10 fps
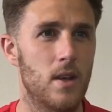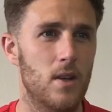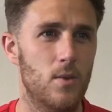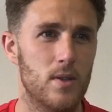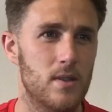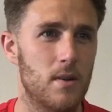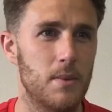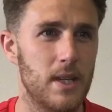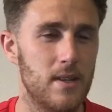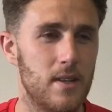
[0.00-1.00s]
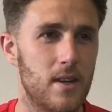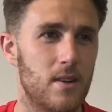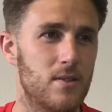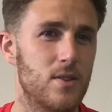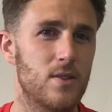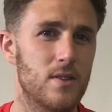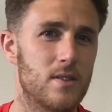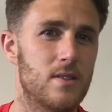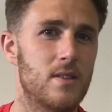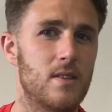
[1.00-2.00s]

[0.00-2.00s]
No, there wasn't. I mean, you know, as soon as,